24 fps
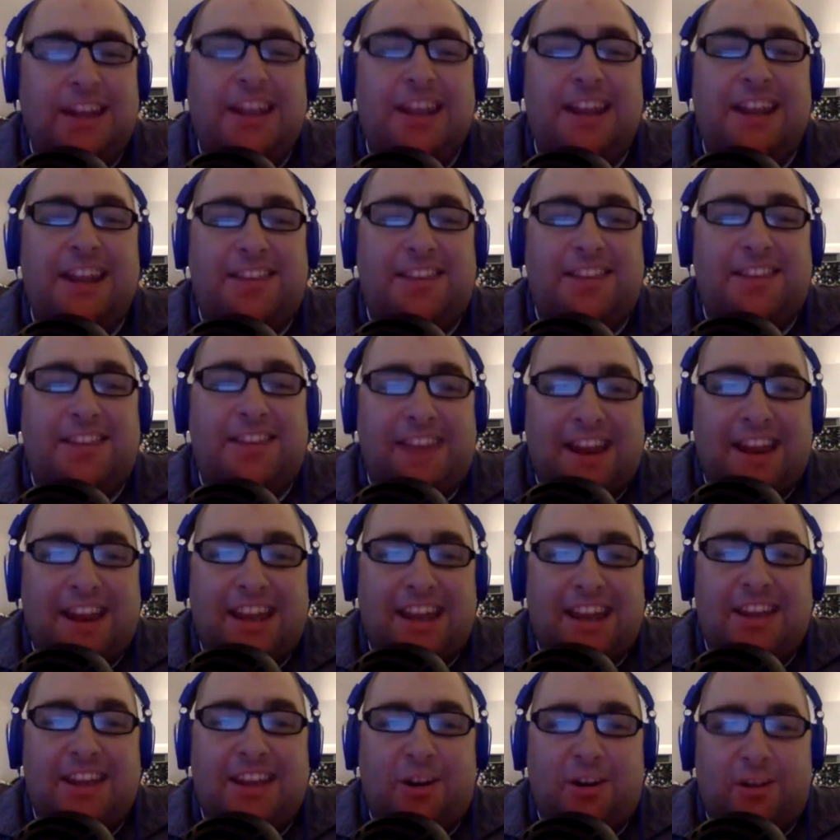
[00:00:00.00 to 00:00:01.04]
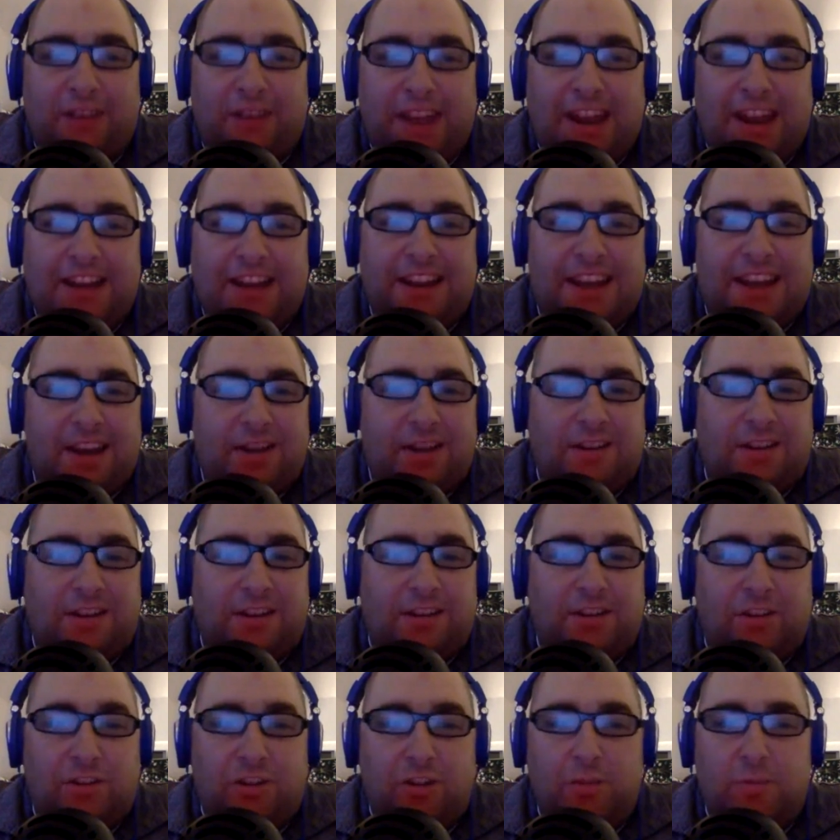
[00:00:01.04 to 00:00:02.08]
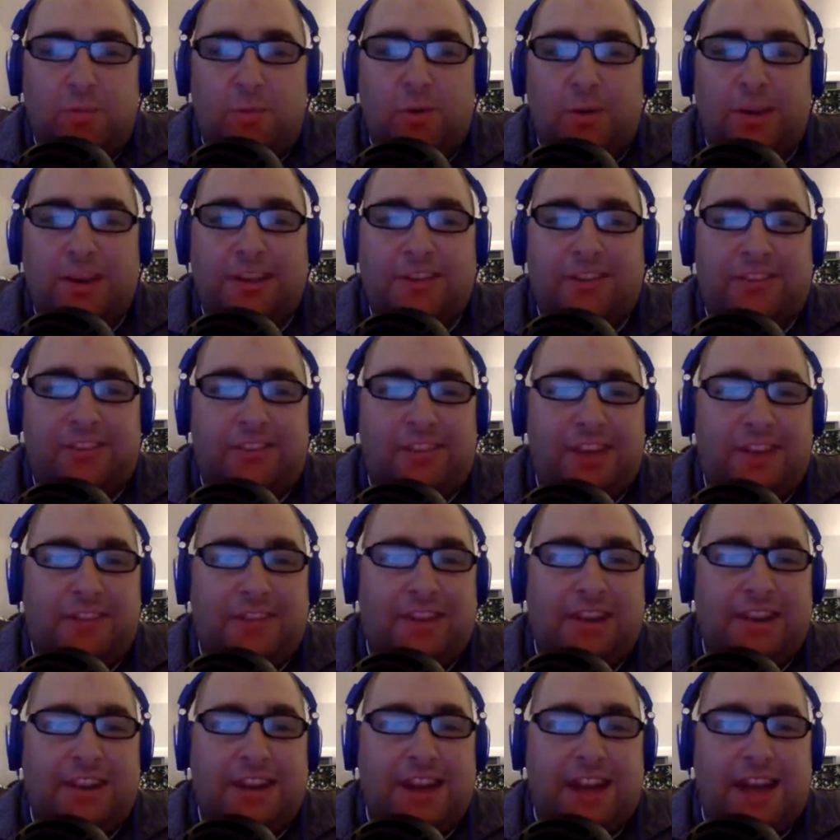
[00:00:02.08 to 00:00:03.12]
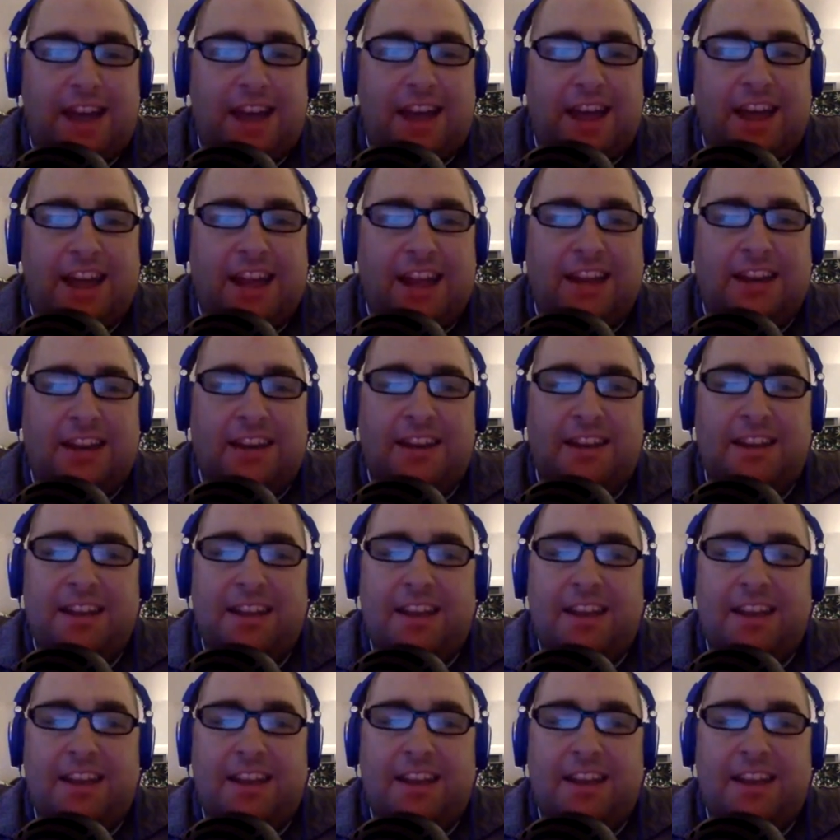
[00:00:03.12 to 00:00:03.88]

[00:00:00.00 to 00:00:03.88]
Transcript: gets that ERA down to 2.79.